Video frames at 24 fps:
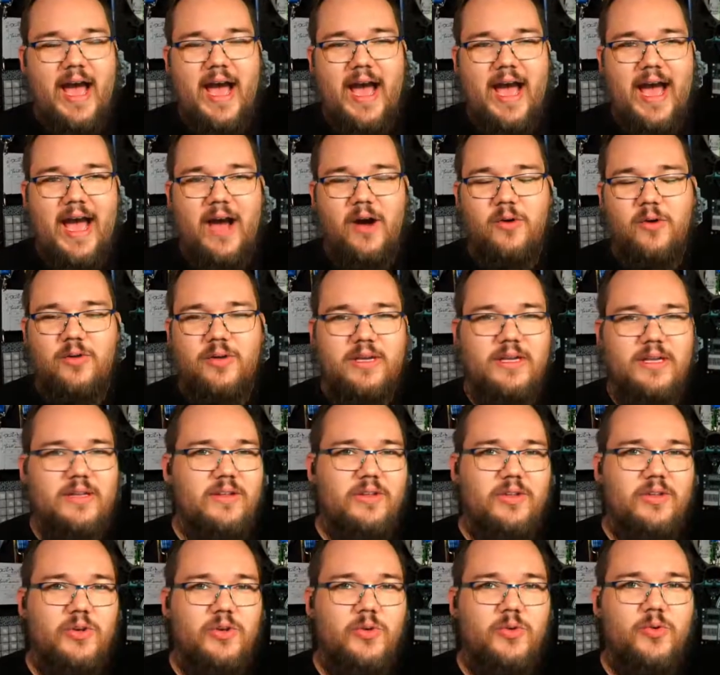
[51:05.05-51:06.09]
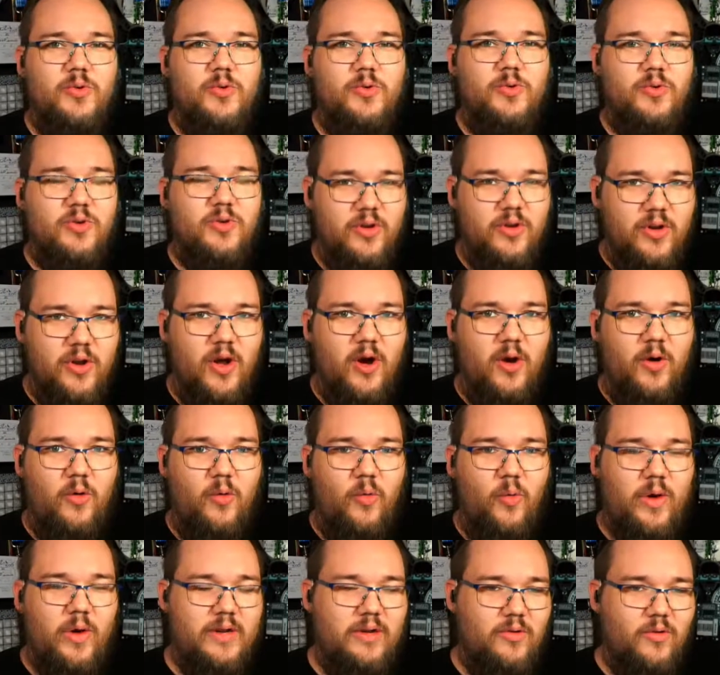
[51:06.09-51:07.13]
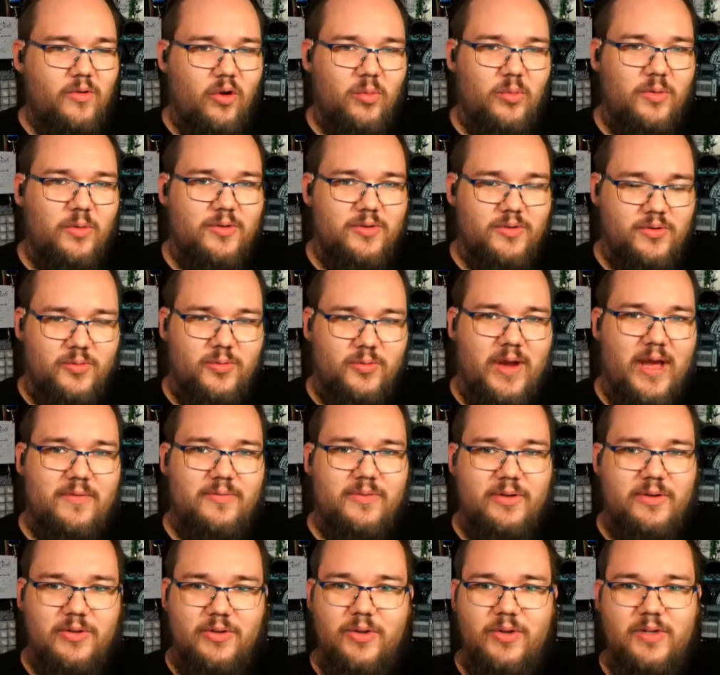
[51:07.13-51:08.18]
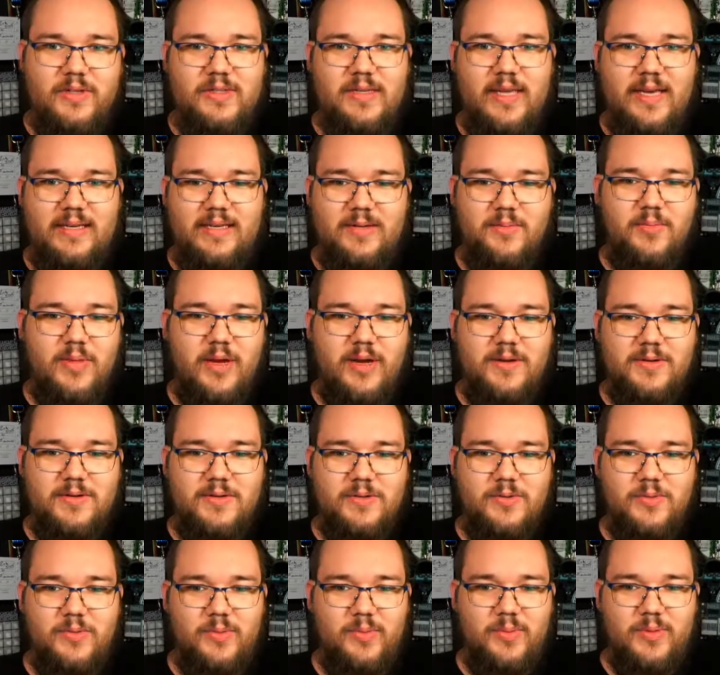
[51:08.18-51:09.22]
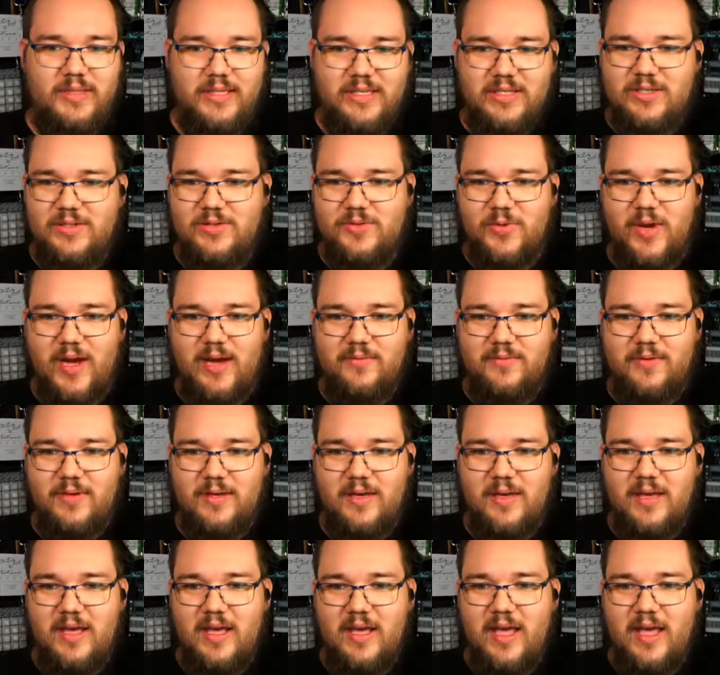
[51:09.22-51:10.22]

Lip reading: how can you know what normal traffic looks like compared to malicious traffic?